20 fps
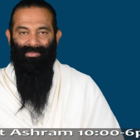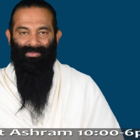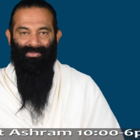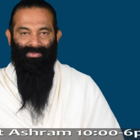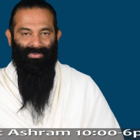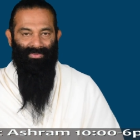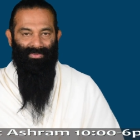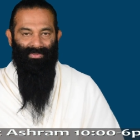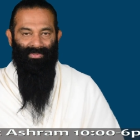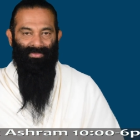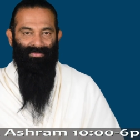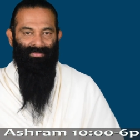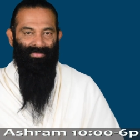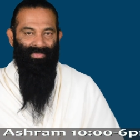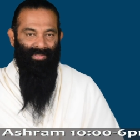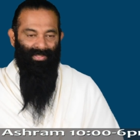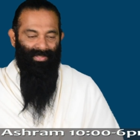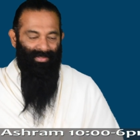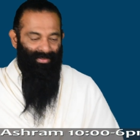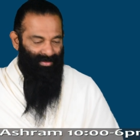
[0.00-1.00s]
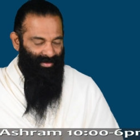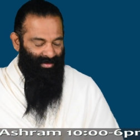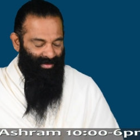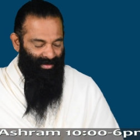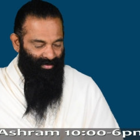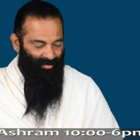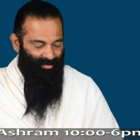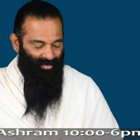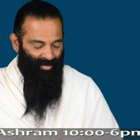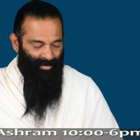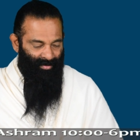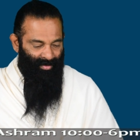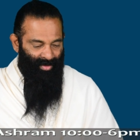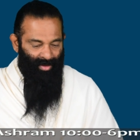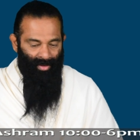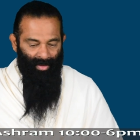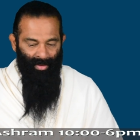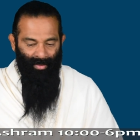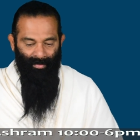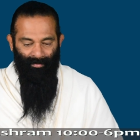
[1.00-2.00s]
stolen money, or from
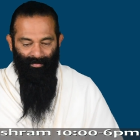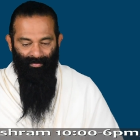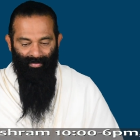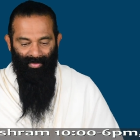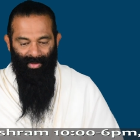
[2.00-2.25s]
your